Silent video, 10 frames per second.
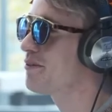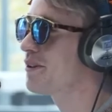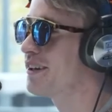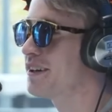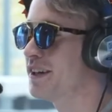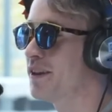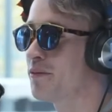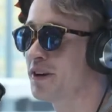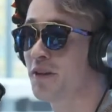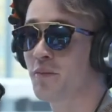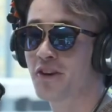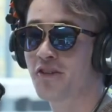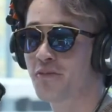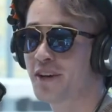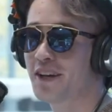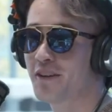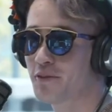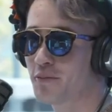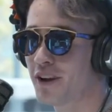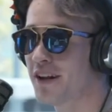where I've kind of let them get the better of me and
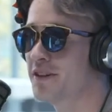I've replied